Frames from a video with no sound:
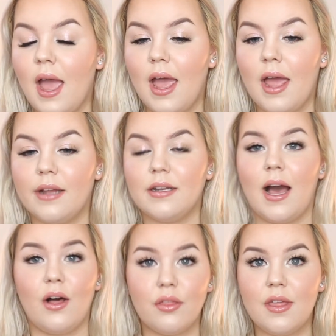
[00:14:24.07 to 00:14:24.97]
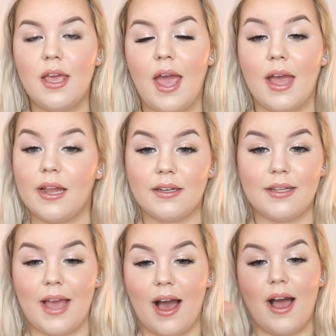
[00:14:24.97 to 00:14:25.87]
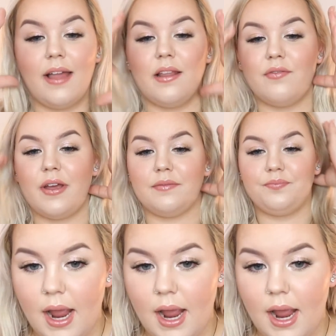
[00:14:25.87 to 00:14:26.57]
and healthy, and yeah, I love it.